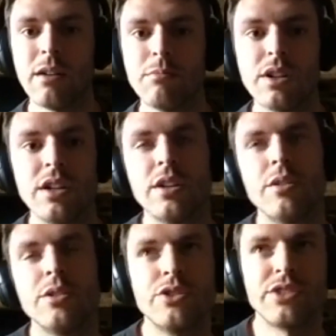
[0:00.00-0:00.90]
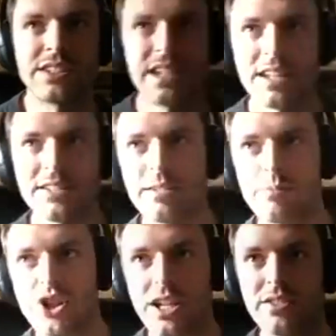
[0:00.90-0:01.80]
using CNC
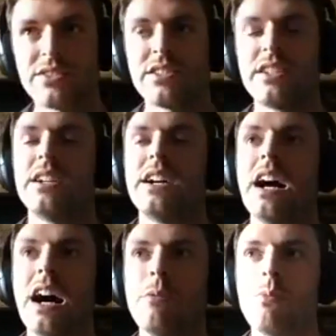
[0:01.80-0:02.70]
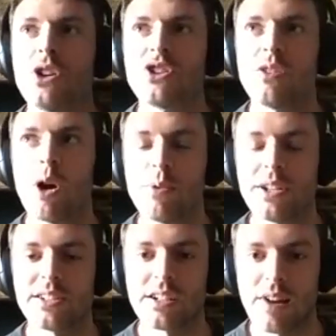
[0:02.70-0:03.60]
machines, which at the moment is an
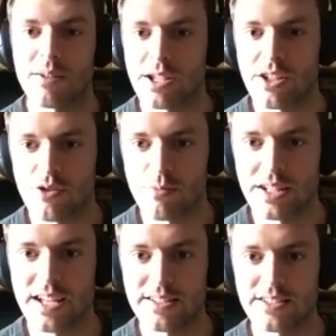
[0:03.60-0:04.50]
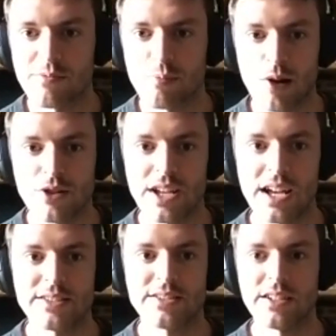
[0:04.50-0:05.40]
incredibly human-intensive
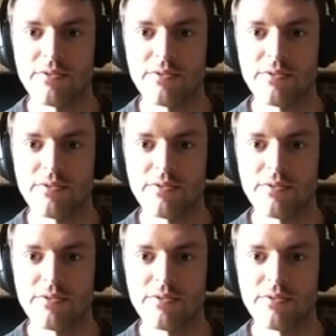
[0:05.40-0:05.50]
process,